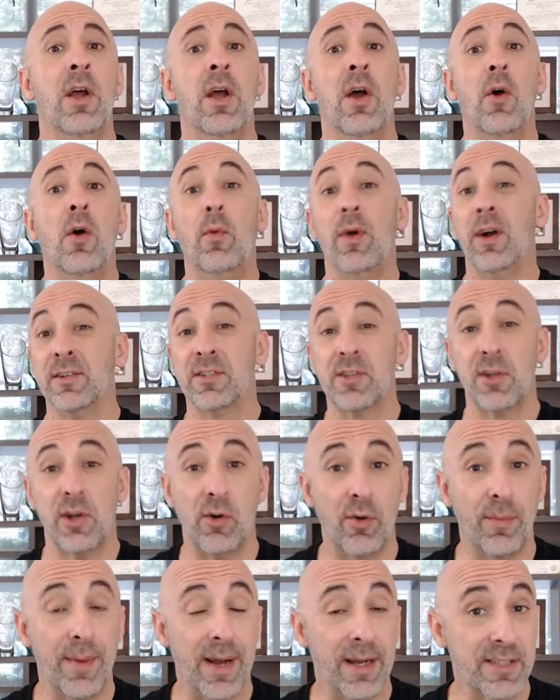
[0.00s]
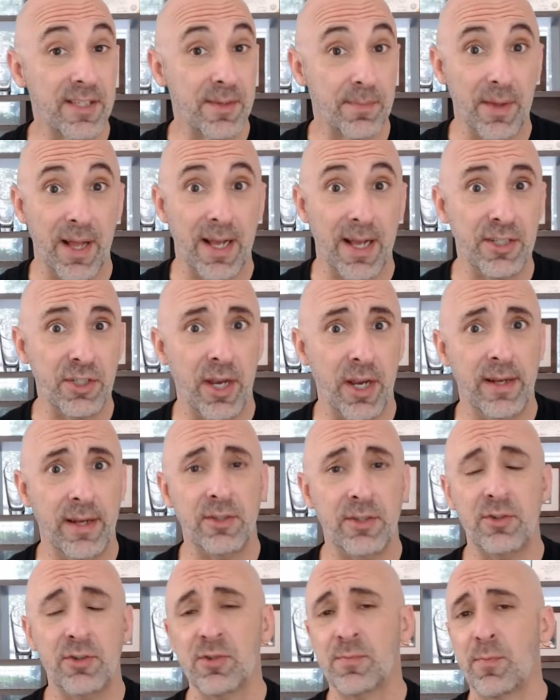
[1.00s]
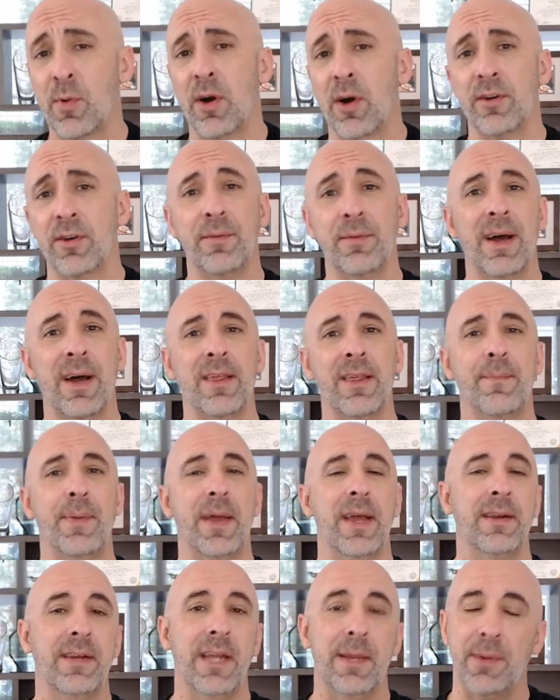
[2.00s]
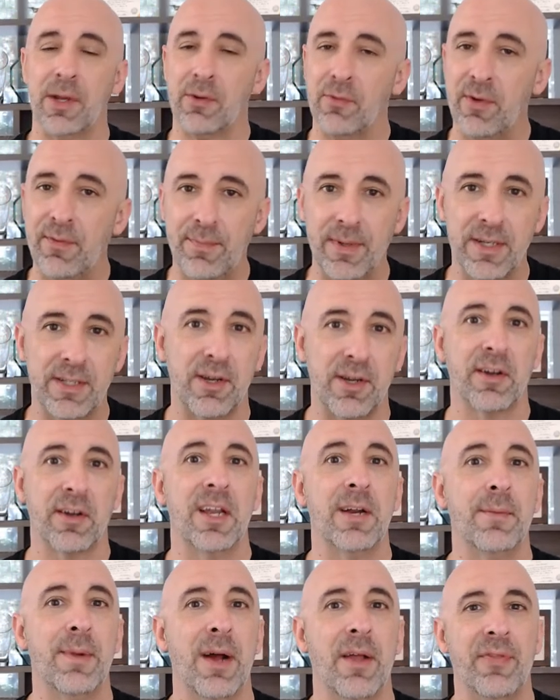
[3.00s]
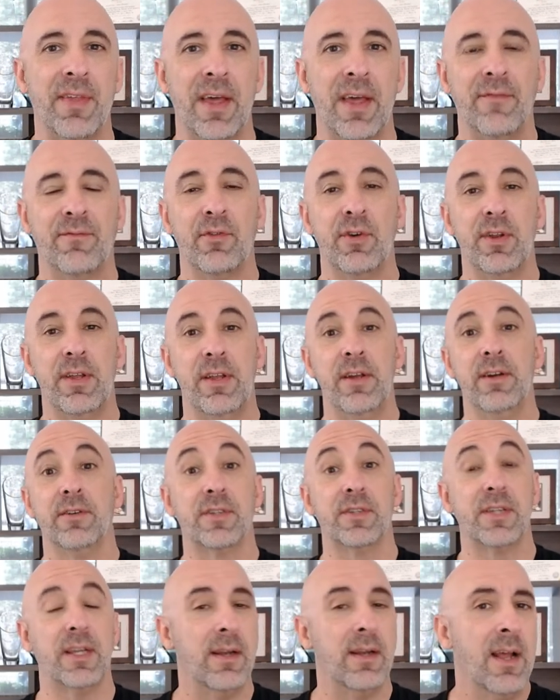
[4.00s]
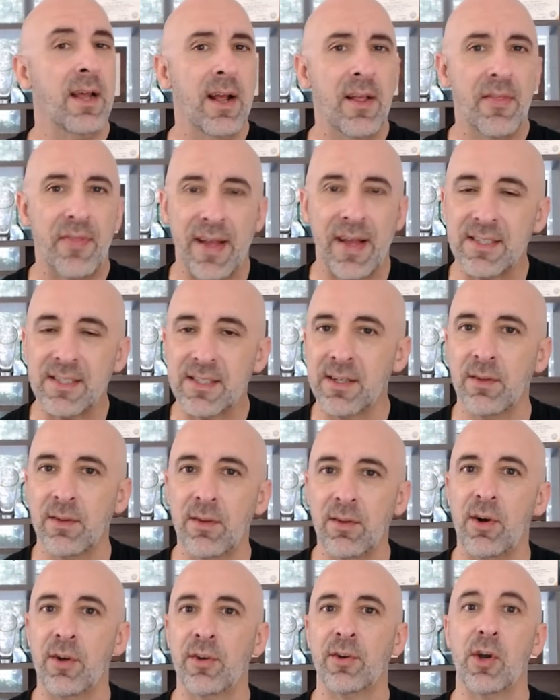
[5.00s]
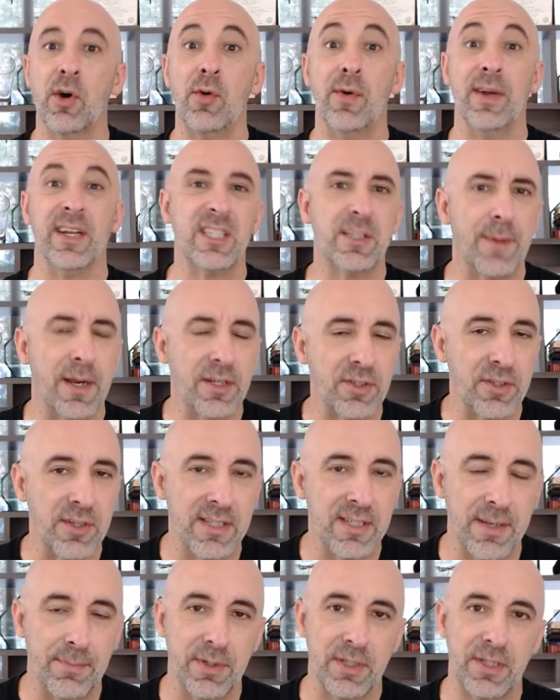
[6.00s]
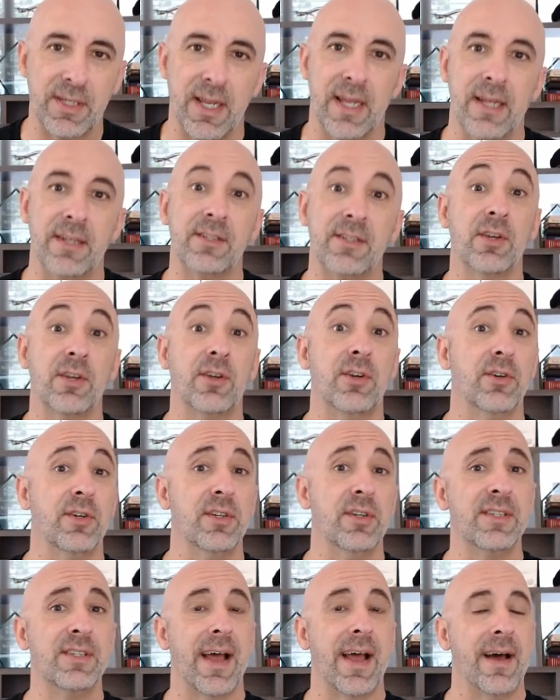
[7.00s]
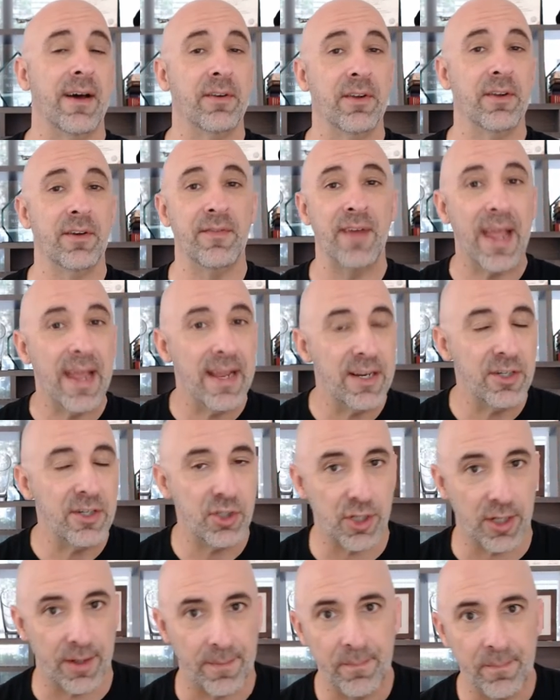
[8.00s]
We also know about supply chain issues brought on by the pandemic. We've been talking about that for years, and that's still ongoing, especially as it pertains to goods out of Asia.